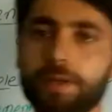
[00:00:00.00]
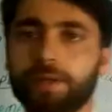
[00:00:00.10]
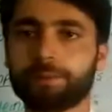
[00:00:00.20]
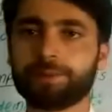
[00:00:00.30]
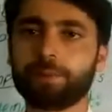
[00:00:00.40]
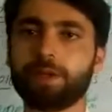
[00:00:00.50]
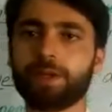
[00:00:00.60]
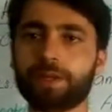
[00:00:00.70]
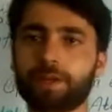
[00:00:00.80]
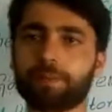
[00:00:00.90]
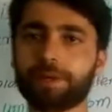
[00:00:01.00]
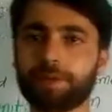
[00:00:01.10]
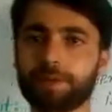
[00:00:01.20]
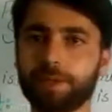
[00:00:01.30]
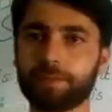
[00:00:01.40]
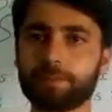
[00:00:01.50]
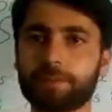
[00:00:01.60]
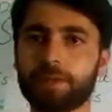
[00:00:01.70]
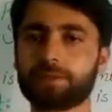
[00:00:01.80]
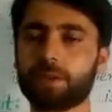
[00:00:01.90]

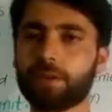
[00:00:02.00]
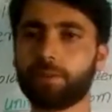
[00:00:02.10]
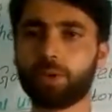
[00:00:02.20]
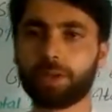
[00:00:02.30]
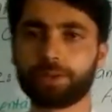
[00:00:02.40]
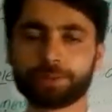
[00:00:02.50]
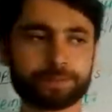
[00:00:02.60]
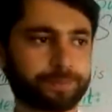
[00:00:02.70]
Bismillahirrahmanirrahim. Assalamu alaikum.